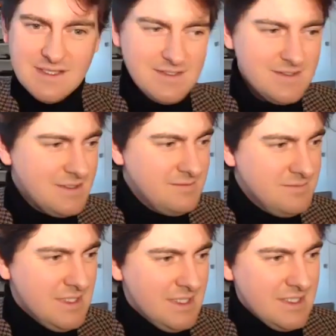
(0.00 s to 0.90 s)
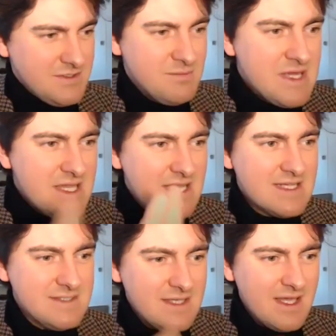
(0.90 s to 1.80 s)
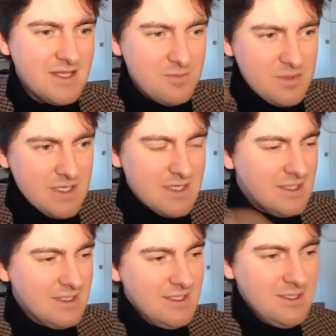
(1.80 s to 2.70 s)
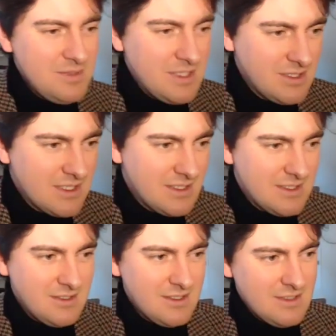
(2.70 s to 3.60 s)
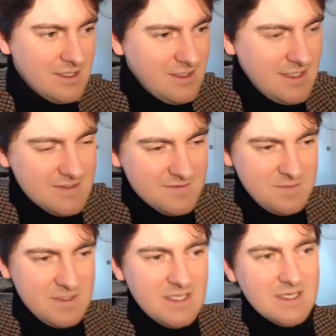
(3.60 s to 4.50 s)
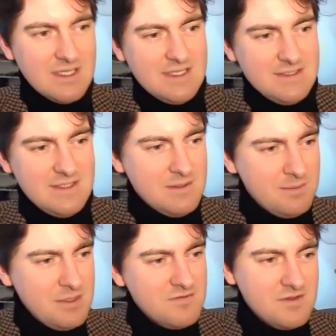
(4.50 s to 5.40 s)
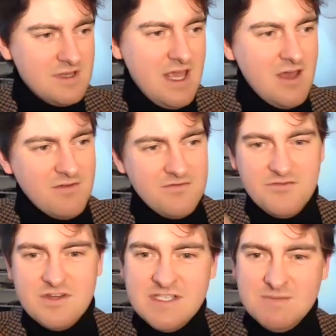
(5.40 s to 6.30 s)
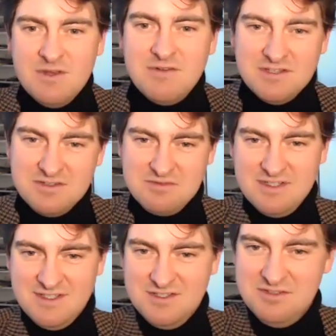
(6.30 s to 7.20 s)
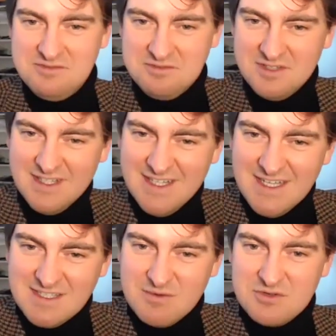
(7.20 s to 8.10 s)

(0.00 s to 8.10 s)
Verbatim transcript: it's to me it has the air of being not a native speaker. It has the a bit of an air of a free spirit to it too. Someone